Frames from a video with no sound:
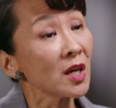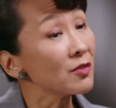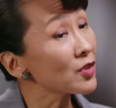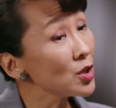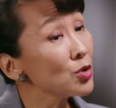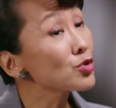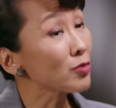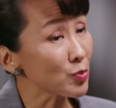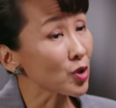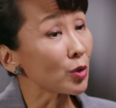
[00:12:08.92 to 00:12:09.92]
if they use
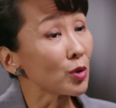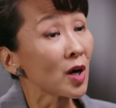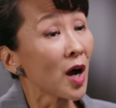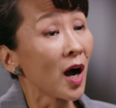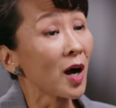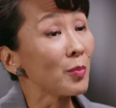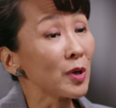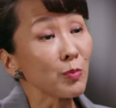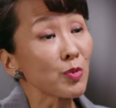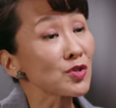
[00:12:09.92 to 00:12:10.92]
crypto, um,
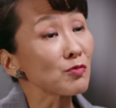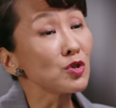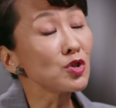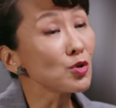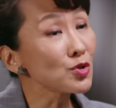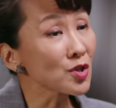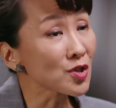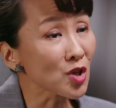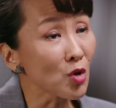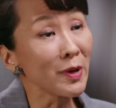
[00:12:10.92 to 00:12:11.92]
it, because it reduces
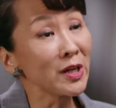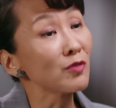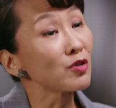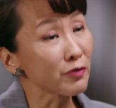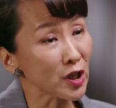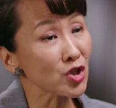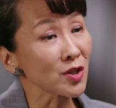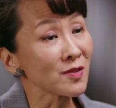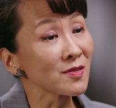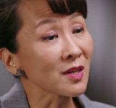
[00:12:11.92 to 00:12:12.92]
so many of the
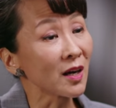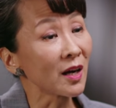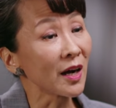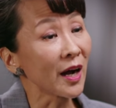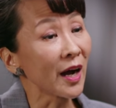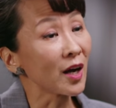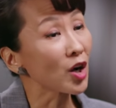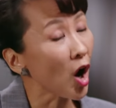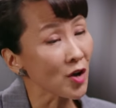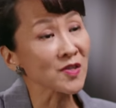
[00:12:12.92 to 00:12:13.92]
frictions, uh, uh,
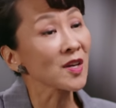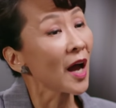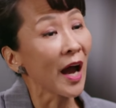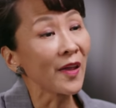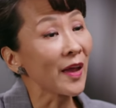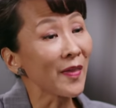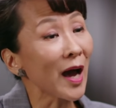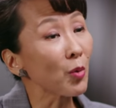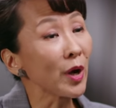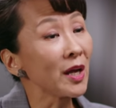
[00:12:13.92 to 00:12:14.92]
costs and, and
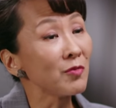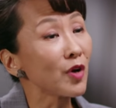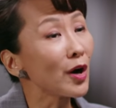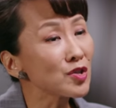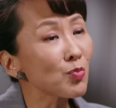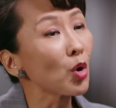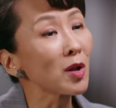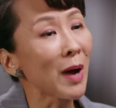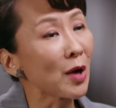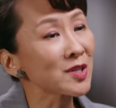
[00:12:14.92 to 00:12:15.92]
that way, very small
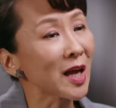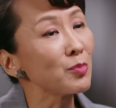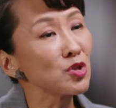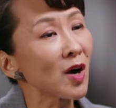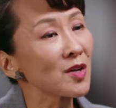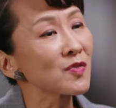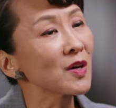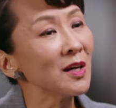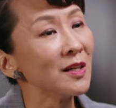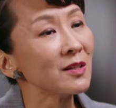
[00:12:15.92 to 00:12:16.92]
amounts can be transferred.